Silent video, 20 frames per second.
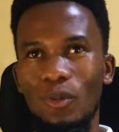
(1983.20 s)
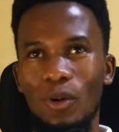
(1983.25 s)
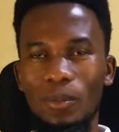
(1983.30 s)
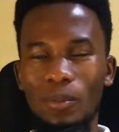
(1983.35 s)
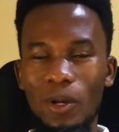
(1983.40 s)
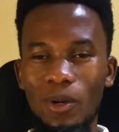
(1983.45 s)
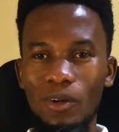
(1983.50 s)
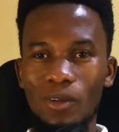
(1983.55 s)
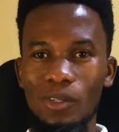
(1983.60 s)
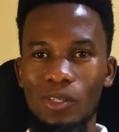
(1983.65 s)
when
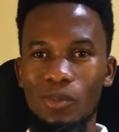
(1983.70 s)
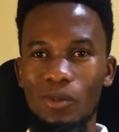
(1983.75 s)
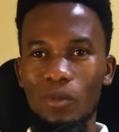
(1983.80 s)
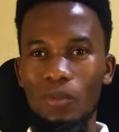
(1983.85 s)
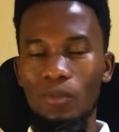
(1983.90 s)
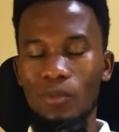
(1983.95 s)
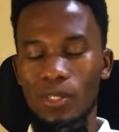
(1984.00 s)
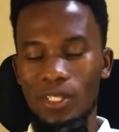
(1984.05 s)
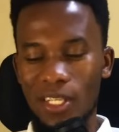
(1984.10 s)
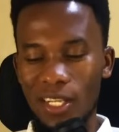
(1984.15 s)
Maro
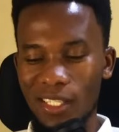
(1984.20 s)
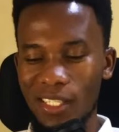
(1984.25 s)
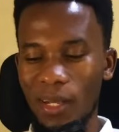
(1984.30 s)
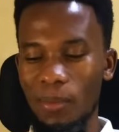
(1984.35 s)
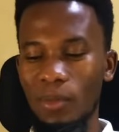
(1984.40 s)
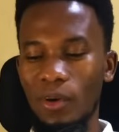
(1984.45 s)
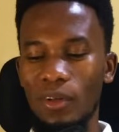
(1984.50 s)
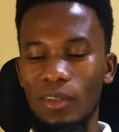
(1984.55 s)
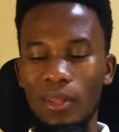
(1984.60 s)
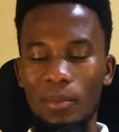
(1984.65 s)
thinks
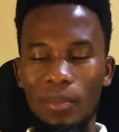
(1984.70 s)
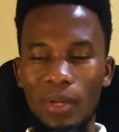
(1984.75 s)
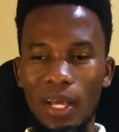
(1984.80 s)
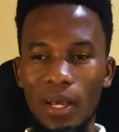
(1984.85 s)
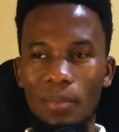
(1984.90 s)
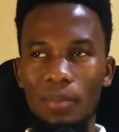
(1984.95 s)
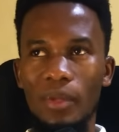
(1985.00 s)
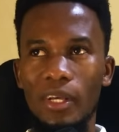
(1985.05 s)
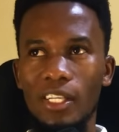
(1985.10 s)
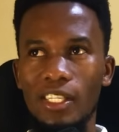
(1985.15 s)
about the
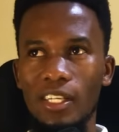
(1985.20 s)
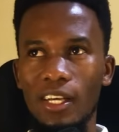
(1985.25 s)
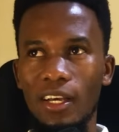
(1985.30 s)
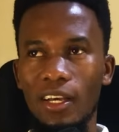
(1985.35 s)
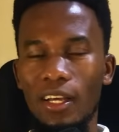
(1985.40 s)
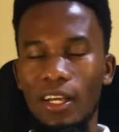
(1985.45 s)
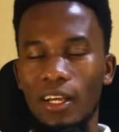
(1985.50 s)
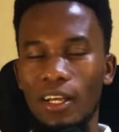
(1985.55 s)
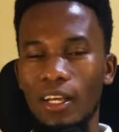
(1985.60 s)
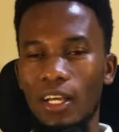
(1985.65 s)
bigger picture,
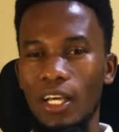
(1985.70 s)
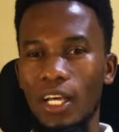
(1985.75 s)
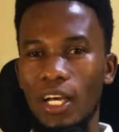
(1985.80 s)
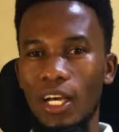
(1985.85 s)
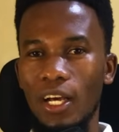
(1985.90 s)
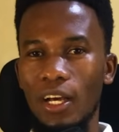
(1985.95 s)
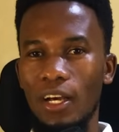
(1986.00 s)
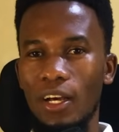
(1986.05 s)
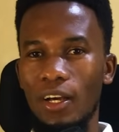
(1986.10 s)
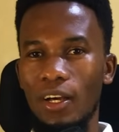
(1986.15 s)

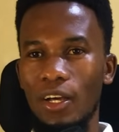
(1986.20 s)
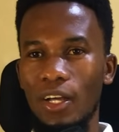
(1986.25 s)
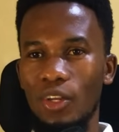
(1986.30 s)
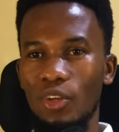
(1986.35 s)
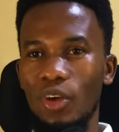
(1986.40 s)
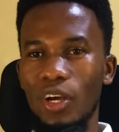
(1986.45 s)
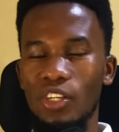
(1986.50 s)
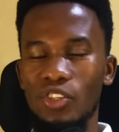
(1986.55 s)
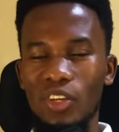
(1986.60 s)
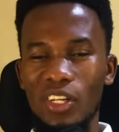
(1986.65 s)
do
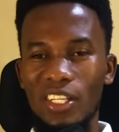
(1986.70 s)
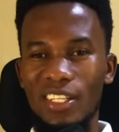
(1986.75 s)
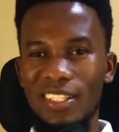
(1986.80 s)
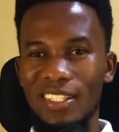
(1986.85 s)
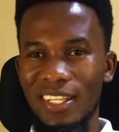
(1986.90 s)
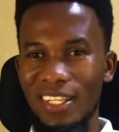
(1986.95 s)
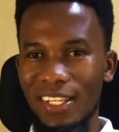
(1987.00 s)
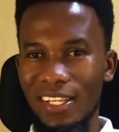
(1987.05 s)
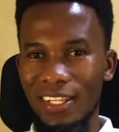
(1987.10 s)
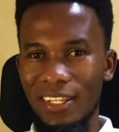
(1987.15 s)
you actually
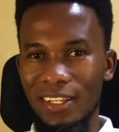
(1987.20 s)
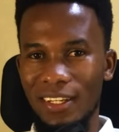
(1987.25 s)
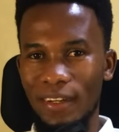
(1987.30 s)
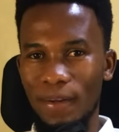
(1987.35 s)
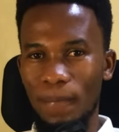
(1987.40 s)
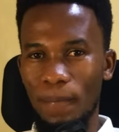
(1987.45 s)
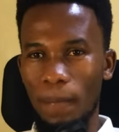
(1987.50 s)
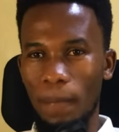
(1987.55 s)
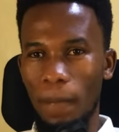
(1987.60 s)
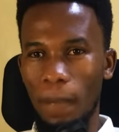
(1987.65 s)
see it?
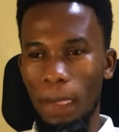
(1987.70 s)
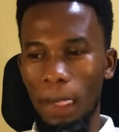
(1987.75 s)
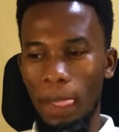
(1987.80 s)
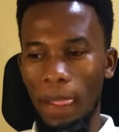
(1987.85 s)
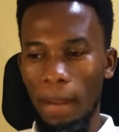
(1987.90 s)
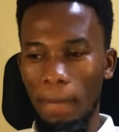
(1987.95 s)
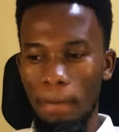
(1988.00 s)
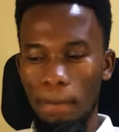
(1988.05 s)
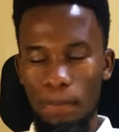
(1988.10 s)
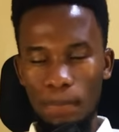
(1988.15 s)

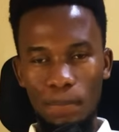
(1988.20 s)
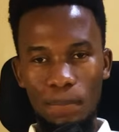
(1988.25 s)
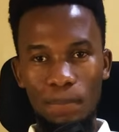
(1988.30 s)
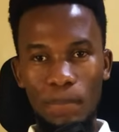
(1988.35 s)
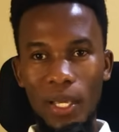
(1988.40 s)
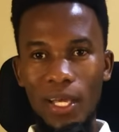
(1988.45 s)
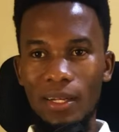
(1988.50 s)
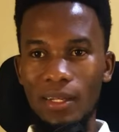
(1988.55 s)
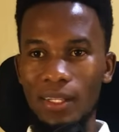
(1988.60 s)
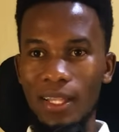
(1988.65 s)

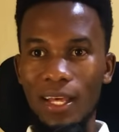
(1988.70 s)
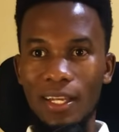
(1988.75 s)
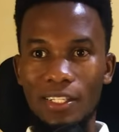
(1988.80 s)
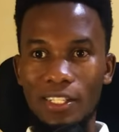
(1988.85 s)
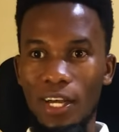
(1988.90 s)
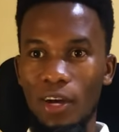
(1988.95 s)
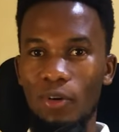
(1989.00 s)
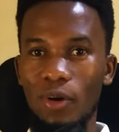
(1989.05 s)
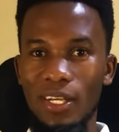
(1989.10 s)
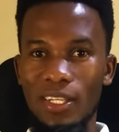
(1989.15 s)
Man, that's
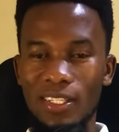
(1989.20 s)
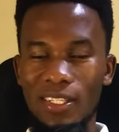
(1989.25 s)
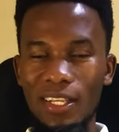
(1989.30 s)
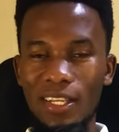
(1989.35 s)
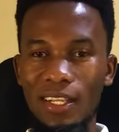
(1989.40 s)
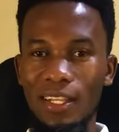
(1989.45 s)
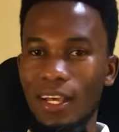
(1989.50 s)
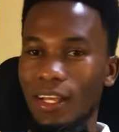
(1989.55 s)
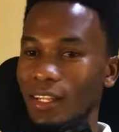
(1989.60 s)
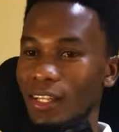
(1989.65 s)
how I
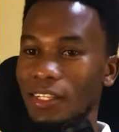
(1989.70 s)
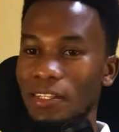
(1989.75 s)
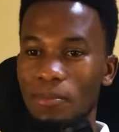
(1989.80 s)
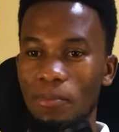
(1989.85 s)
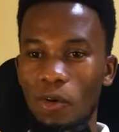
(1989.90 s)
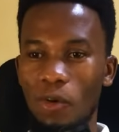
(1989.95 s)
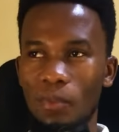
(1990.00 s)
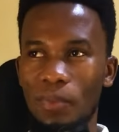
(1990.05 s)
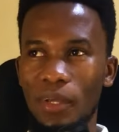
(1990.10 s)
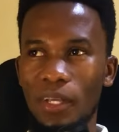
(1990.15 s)
see it, and this is
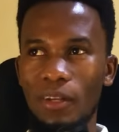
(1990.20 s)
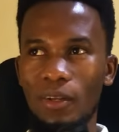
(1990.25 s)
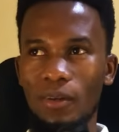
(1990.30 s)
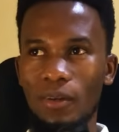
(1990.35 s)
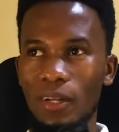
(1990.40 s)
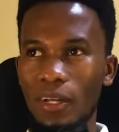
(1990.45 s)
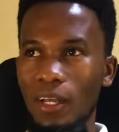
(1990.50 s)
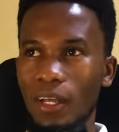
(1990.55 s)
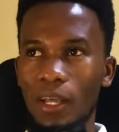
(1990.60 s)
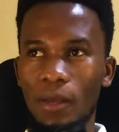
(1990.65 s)
my opinion.
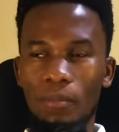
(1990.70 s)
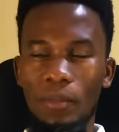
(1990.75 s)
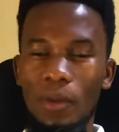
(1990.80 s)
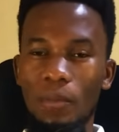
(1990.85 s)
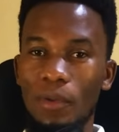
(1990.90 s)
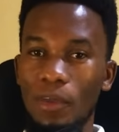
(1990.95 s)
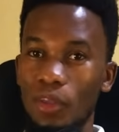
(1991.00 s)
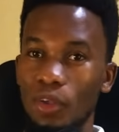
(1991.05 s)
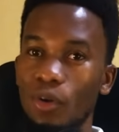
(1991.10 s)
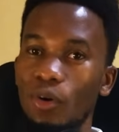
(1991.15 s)

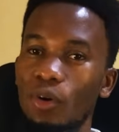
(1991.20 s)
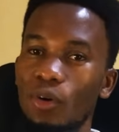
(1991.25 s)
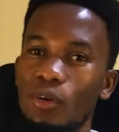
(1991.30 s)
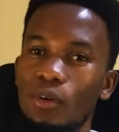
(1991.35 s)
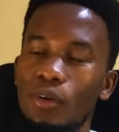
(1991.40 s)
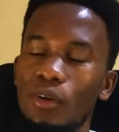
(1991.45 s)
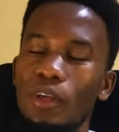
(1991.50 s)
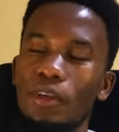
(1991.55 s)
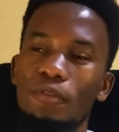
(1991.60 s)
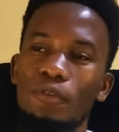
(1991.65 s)
Maybe you
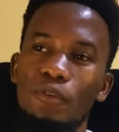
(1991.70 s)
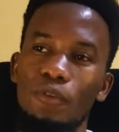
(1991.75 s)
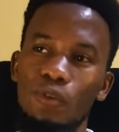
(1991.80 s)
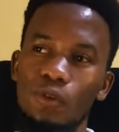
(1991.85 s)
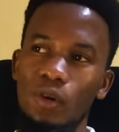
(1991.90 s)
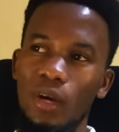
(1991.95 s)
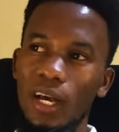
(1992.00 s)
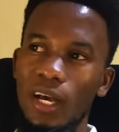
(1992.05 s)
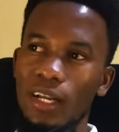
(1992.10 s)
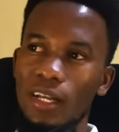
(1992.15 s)
all, if you
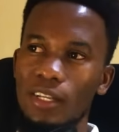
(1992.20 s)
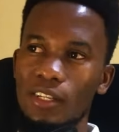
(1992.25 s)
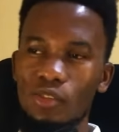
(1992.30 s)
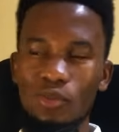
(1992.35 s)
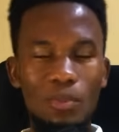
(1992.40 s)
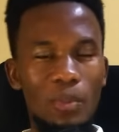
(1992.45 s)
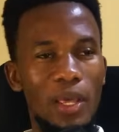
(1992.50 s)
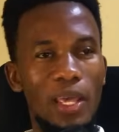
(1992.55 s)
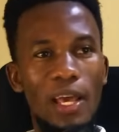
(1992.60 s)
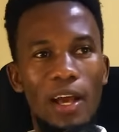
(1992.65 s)
look at it, you
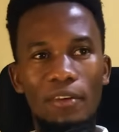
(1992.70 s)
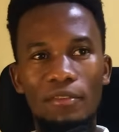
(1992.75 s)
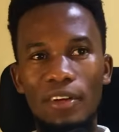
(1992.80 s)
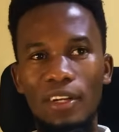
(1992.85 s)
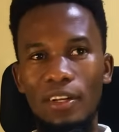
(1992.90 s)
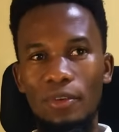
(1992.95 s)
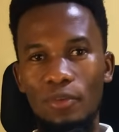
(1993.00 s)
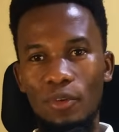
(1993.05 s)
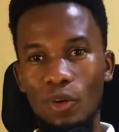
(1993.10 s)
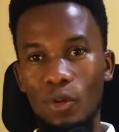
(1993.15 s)
may have a
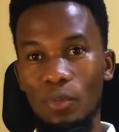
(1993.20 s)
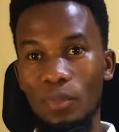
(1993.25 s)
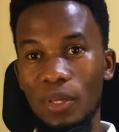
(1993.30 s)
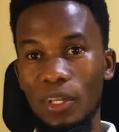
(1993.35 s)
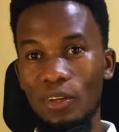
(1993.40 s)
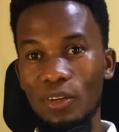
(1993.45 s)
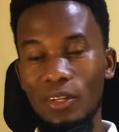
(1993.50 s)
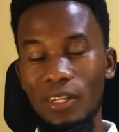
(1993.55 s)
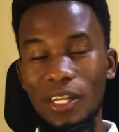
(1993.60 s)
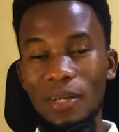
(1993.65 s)
different
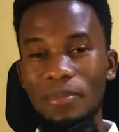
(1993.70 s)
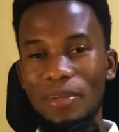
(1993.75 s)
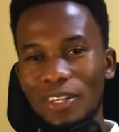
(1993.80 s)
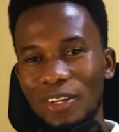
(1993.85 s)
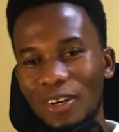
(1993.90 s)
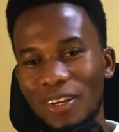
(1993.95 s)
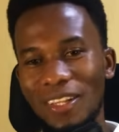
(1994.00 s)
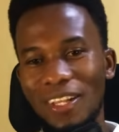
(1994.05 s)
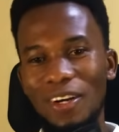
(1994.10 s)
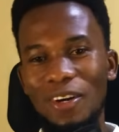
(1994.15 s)
opinion. Let me know
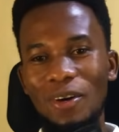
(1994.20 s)
in the